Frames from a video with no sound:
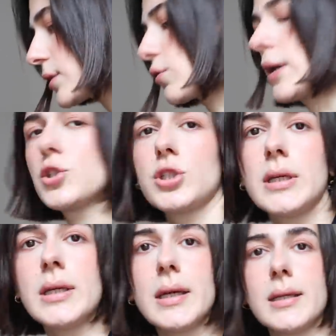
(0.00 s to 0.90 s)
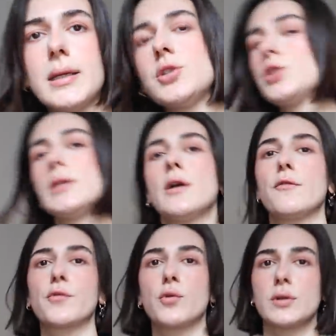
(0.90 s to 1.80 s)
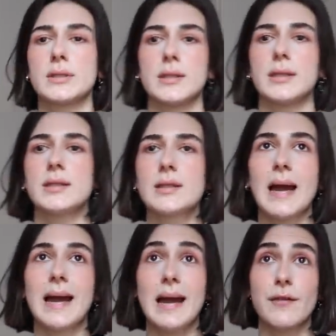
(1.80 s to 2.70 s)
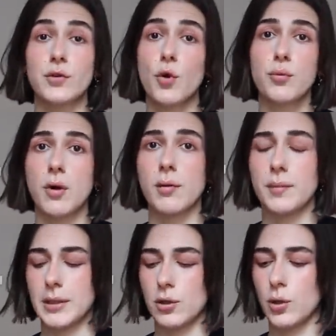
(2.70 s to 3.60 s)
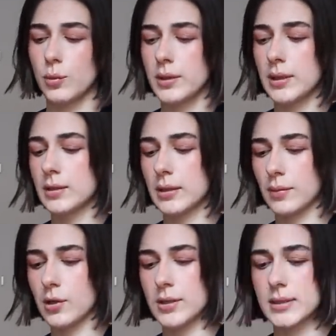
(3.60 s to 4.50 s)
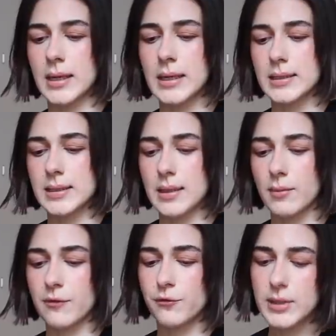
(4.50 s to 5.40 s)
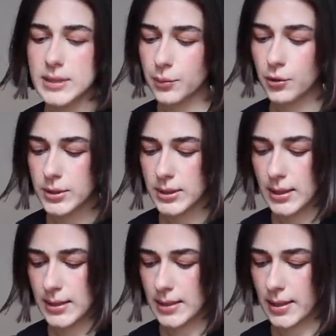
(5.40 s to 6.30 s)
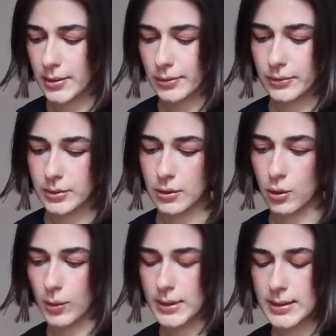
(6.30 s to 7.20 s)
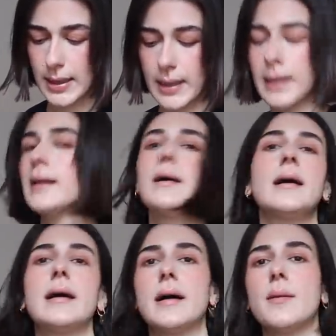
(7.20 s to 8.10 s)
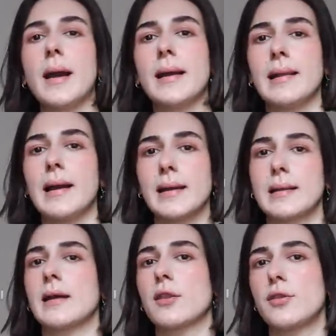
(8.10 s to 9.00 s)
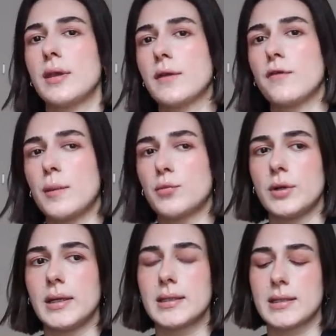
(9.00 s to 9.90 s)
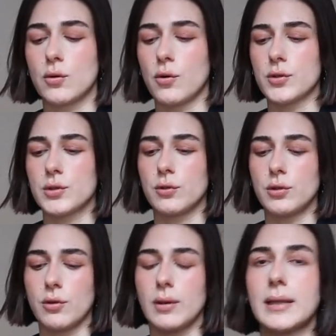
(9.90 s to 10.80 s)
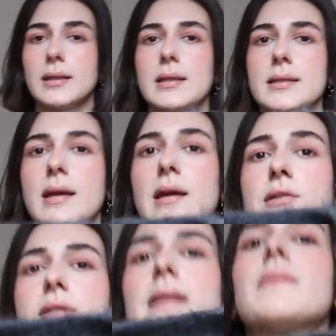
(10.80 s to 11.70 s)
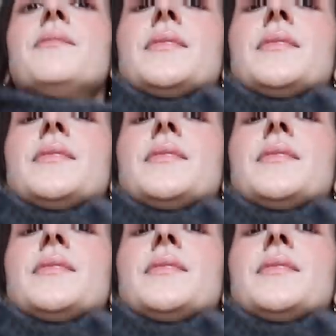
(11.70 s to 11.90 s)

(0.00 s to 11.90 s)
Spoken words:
scratchy and itchy, of course it is. I have no problem at all with it, because since I'm a freezing person, as I always say, I like thick fabrics, and also, you know, like these hairs, and